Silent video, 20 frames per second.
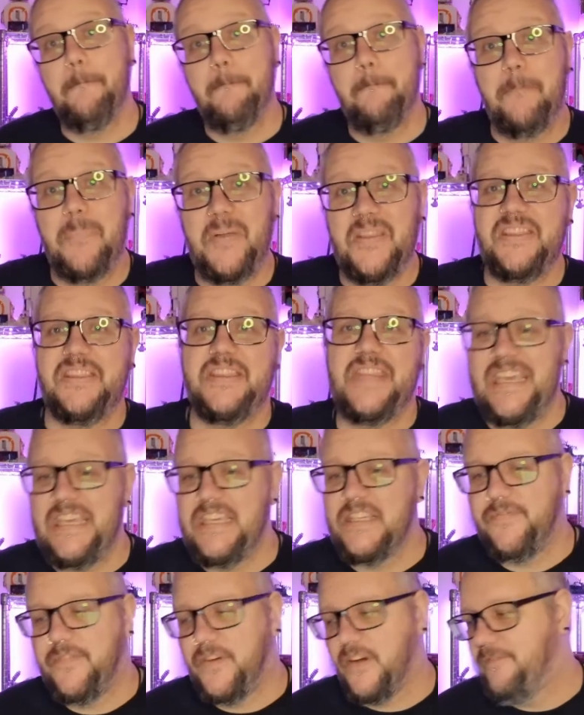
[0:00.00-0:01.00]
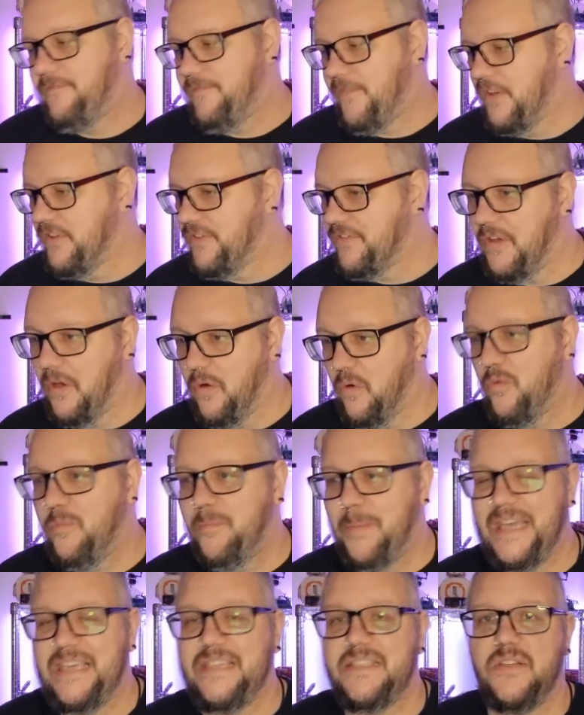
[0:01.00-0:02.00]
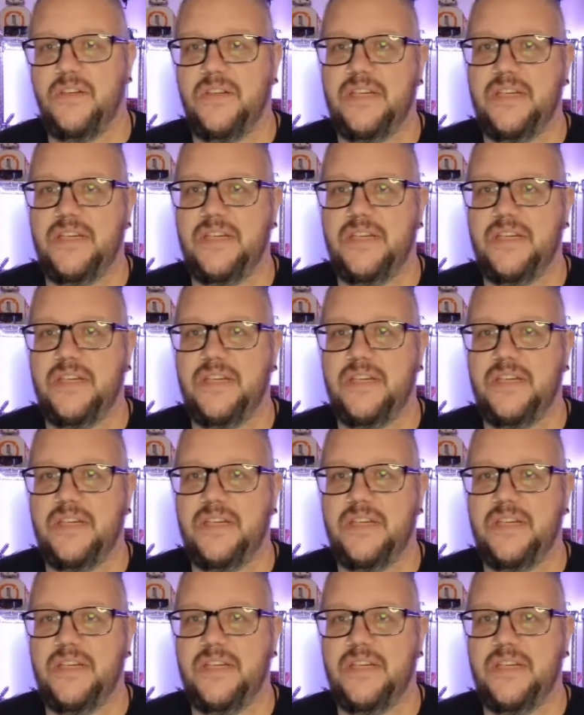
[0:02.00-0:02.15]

But these 5 fonts are all based on